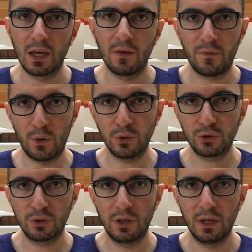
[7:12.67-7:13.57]

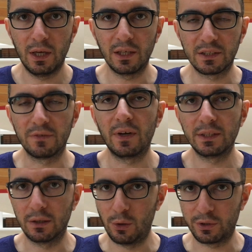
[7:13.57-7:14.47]
First is the
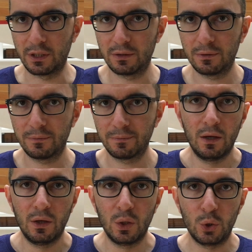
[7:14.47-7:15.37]
vendor lock-in.
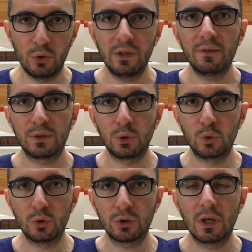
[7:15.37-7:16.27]
You will have to
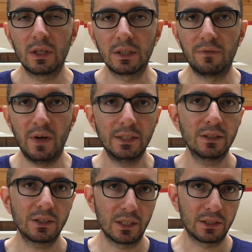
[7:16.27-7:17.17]
use the
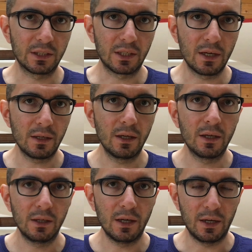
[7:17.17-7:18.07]
vendor's SDK
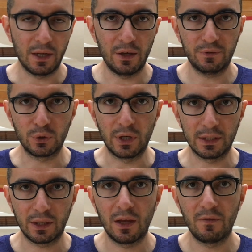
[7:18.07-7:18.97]
and have to
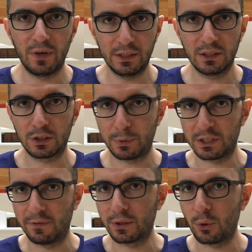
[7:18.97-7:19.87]
write
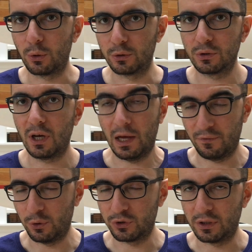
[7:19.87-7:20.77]
vendor-specific code,
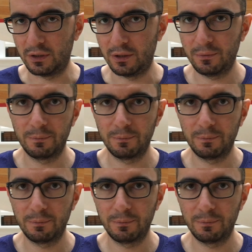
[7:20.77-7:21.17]
unfortunately.